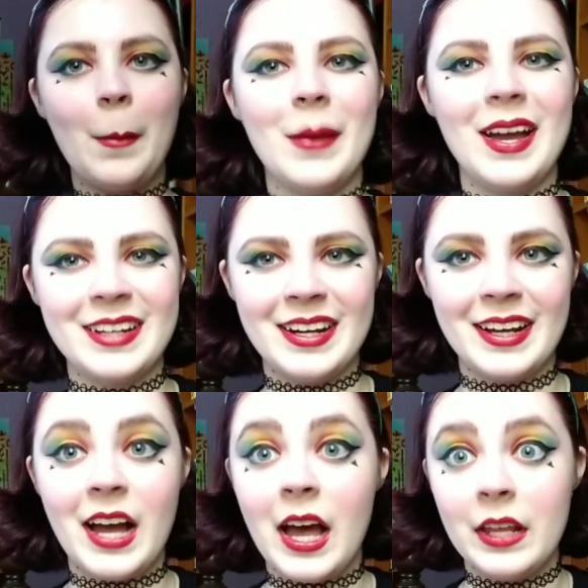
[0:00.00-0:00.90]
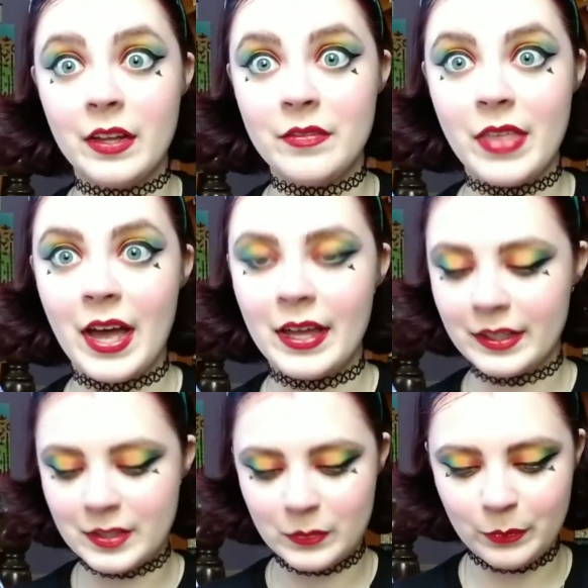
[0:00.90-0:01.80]
Magnetic. I love that.
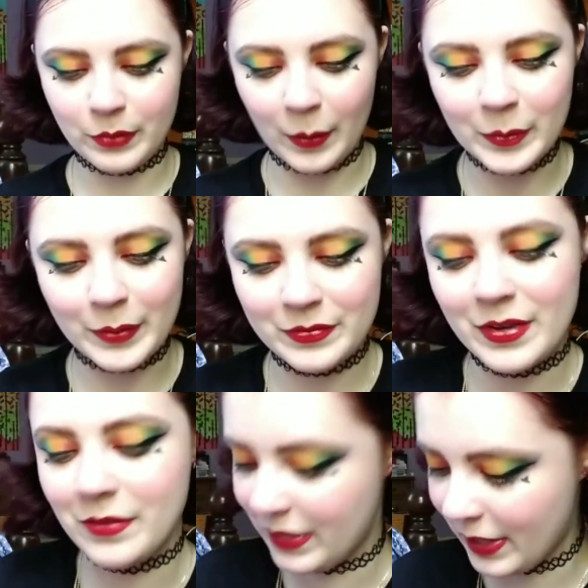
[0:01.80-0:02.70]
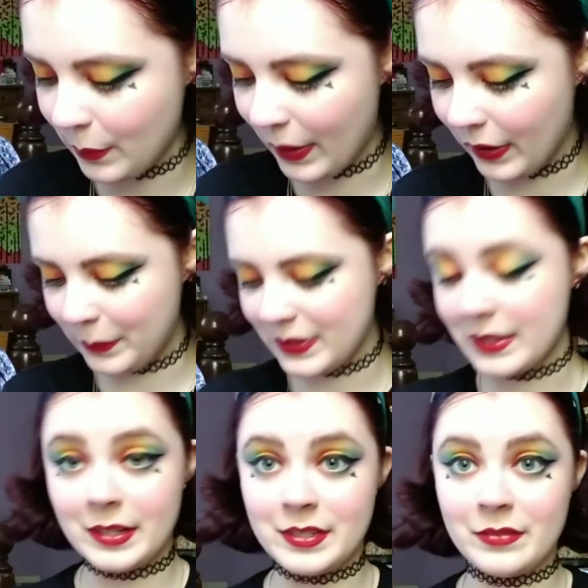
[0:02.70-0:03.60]
That's probably my favorite thing about it,
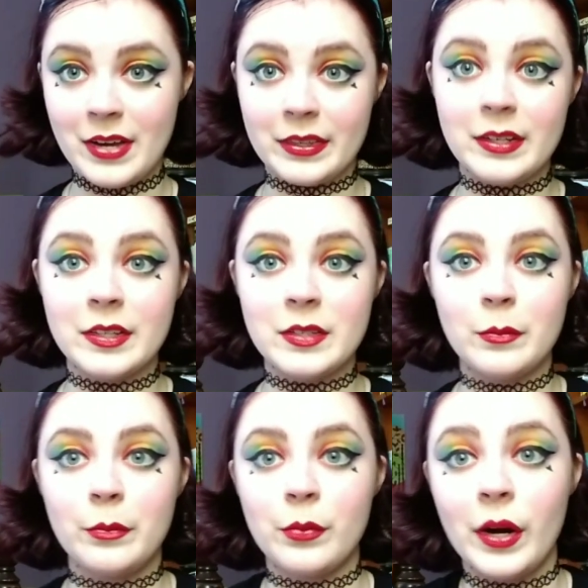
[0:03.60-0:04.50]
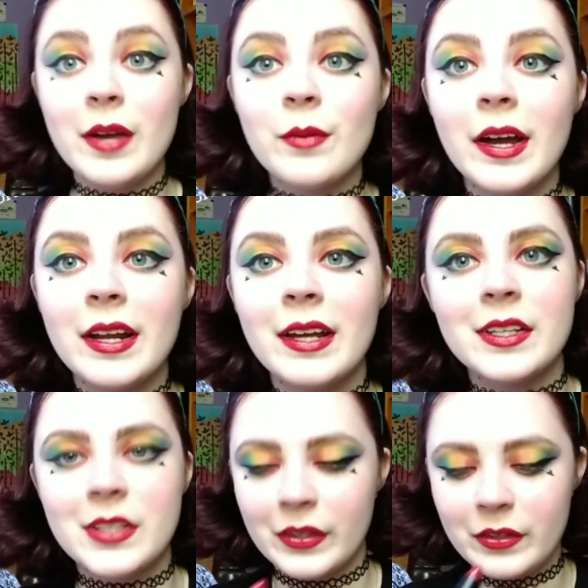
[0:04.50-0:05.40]
besides the fact that it's bright red and
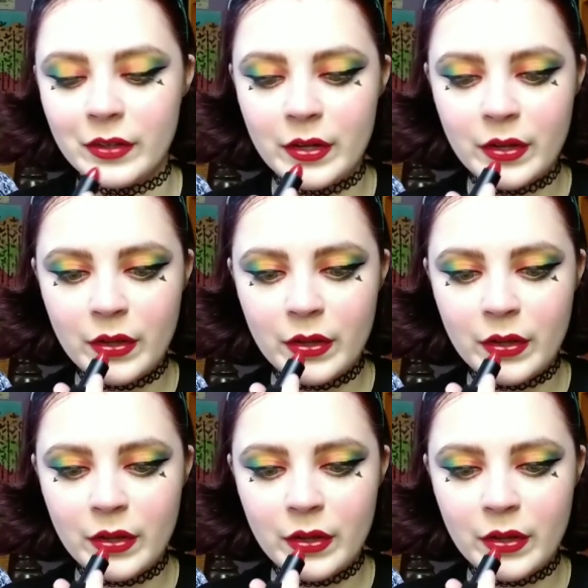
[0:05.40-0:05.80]
it's glittery.